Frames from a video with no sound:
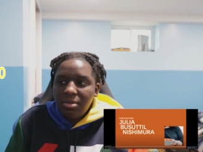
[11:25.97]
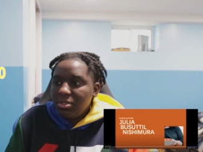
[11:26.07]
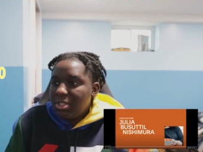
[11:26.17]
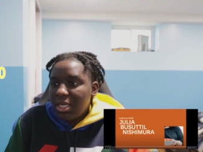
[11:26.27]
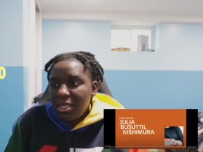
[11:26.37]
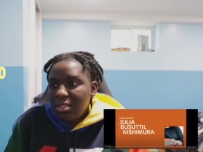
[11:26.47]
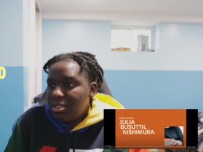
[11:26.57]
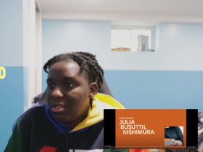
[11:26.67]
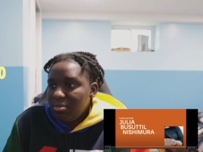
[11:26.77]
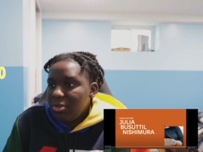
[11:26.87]
Yo, 10 out of
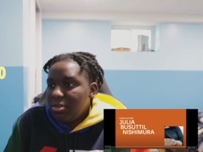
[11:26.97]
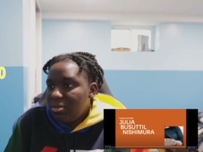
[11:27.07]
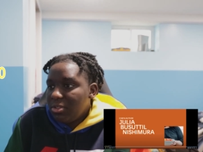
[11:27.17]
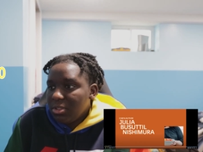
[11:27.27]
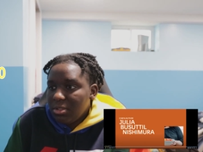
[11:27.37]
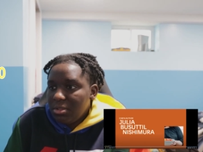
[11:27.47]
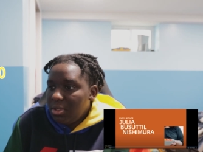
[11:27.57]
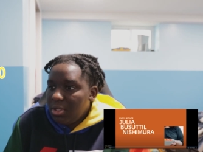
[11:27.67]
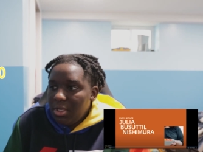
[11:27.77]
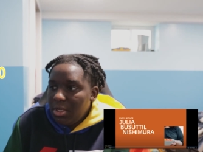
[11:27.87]
10, bro.
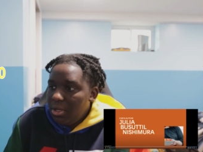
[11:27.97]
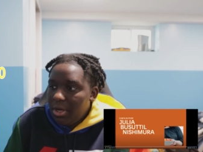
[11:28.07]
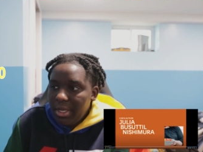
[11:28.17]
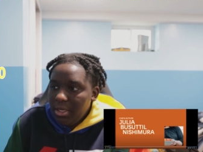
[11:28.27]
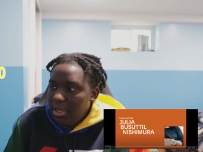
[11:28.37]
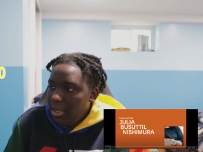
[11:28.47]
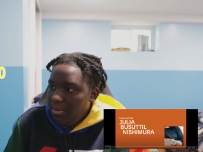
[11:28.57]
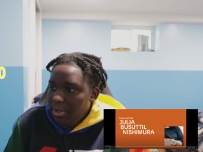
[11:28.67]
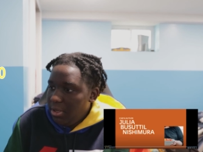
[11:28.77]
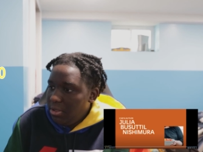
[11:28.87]
Y'all ain't gay,
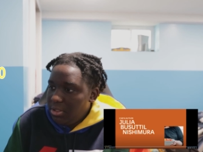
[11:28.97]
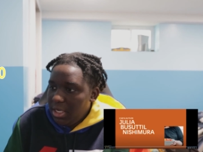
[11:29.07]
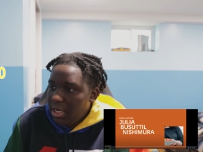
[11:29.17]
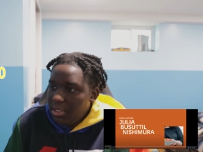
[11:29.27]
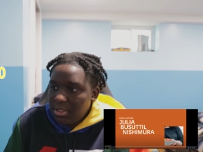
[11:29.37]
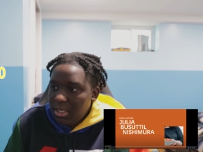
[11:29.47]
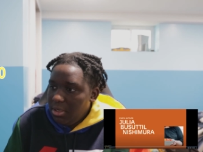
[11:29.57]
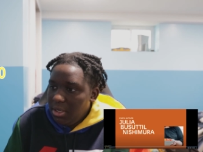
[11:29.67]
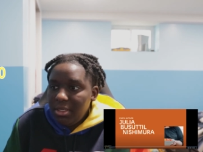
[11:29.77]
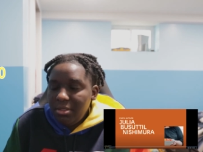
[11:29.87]
man. 10 out of
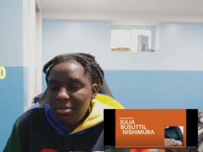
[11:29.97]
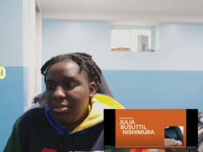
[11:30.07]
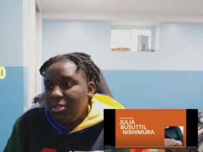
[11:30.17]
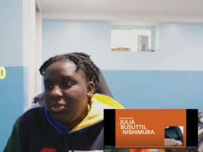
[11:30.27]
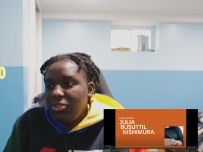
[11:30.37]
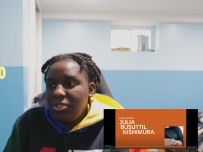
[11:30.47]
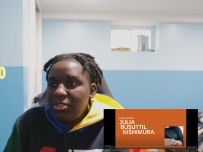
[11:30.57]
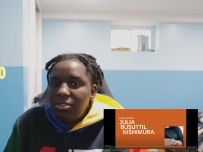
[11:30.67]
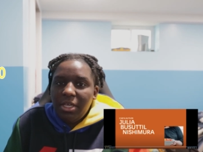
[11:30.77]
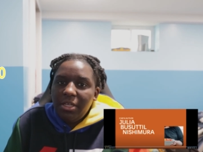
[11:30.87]
10. Showing
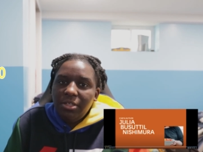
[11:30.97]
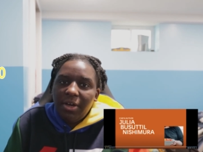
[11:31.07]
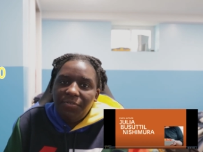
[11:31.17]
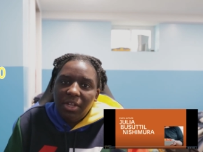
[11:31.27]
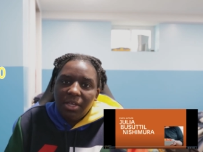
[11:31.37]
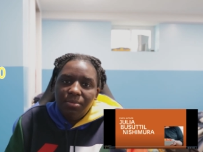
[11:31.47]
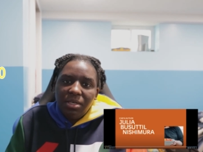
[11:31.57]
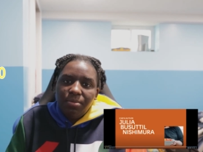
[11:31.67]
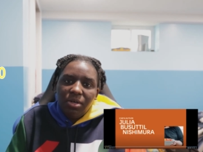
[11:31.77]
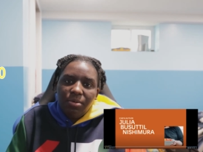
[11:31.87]
this, yeah, I feel like
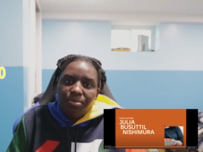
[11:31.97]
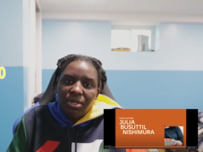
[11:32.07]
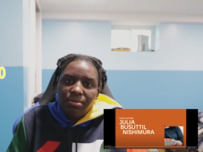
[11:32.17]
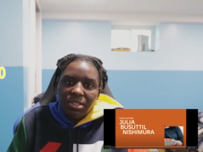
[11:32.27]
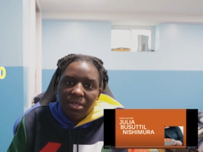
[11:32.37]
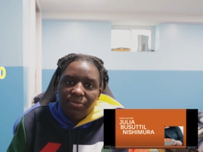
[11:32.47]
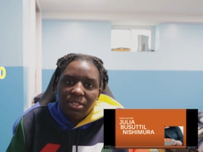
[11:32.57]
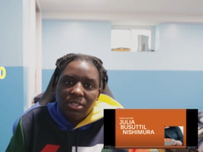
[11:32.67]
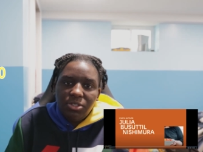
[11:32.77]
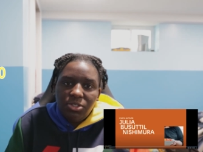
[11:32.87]
Meek Mill put himself in
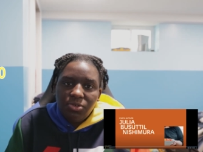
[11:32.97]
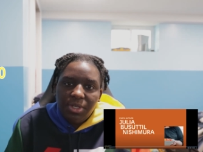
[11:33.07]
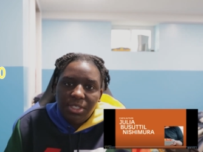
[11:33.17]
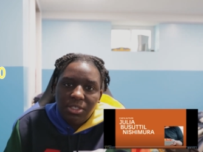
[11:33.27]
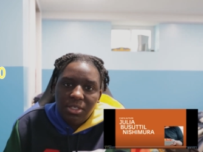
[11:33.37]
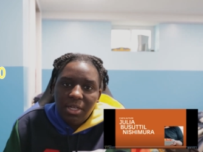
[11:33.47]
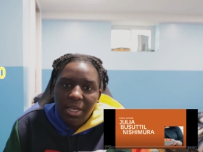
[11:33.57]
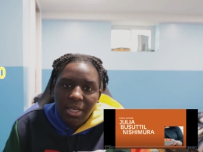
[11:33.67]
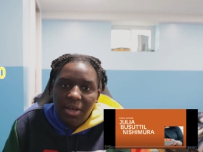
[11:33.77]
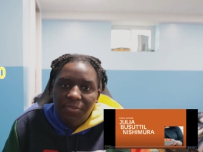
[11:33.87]
this situation.
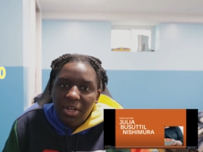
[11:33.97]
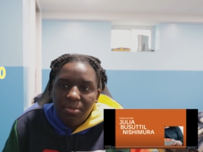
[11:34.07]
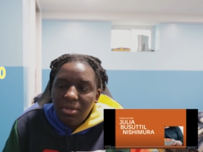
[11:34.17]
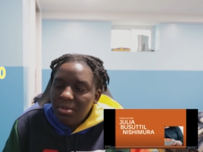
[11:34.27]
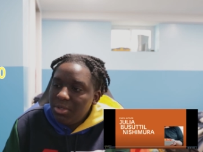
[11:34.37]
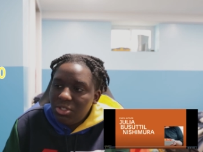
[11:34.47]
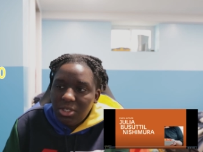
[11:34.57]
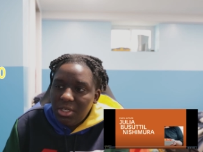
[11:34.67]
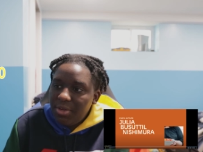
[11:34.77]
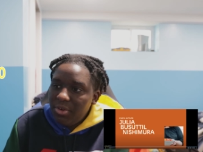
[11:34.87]
Like, I feel like Meek Mill
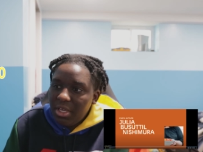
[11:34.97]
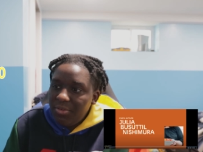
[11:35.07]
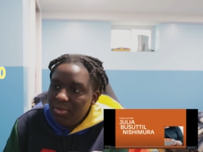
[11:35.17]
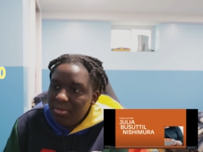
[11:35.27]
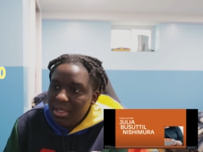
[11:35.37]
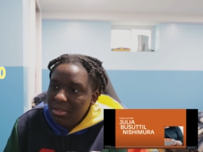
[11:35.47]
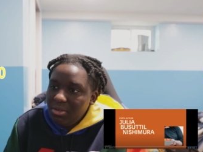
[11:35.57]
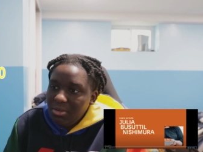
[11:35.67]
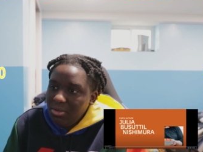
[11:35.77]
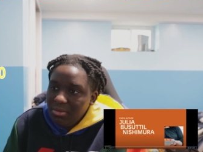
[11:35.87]
should have never gave him,
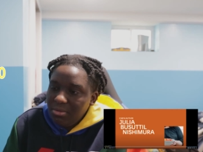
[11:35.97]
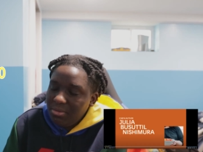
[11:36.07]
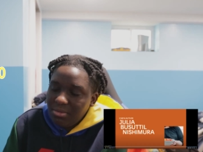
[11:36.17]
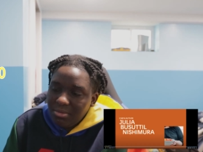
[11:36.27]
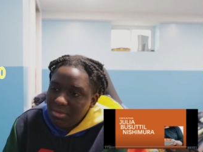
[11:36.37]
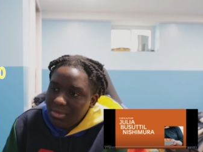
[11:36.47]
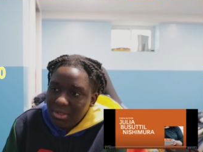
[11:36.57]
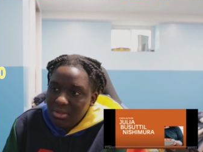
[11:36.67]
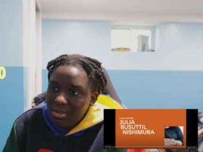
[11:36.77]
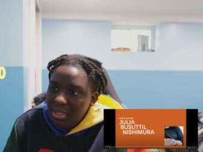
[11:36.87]
you know,
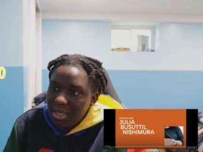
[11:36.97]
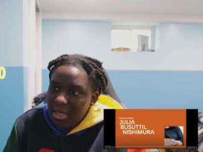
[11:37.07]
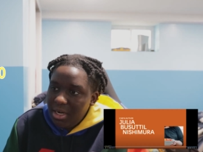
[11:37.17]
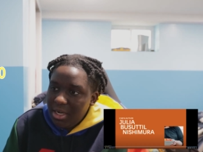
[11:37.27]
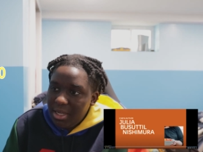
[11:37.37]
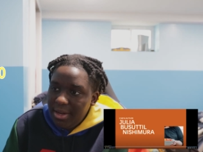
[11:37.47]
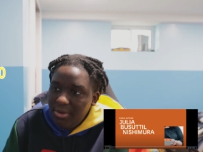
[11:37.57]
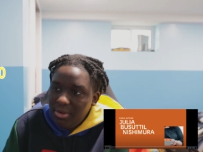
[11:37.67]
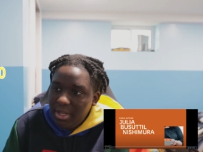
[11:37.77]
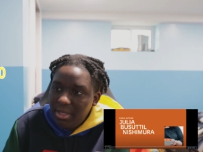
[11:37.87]
that kind of
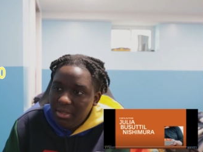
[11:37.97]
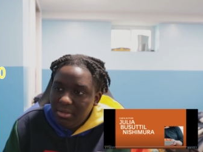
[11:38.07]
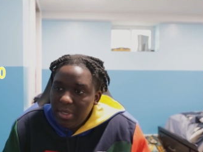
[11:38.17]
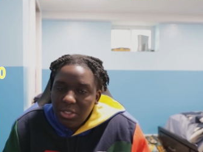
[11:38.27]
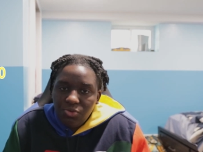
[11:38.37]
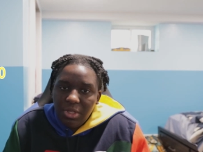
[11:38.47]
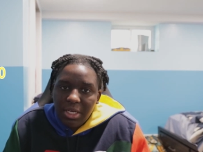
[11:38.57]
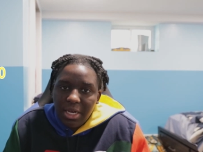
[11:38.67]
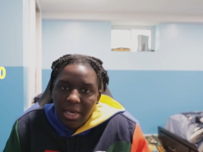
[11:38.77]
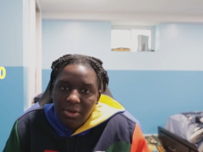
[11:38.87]
clout. Like, he's really
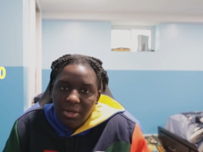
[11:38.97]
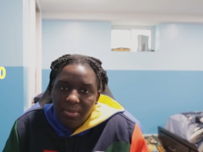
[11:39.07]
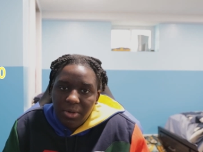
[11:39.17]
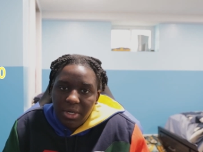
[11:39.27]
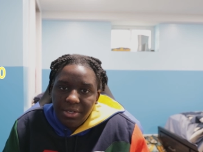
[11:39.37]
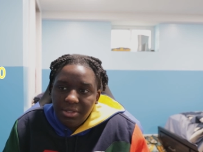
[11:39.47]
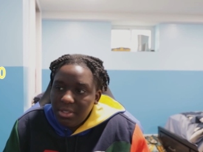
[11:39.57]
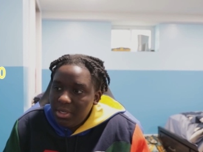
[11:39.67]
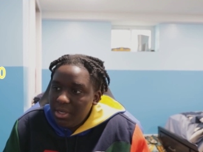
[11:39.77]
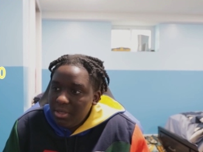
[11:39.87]
clowning him on the
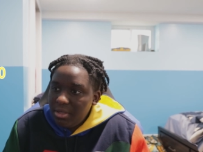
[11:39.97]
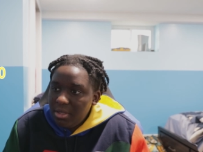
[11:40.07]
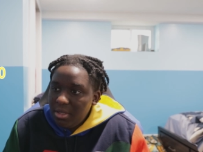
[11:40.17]
internet.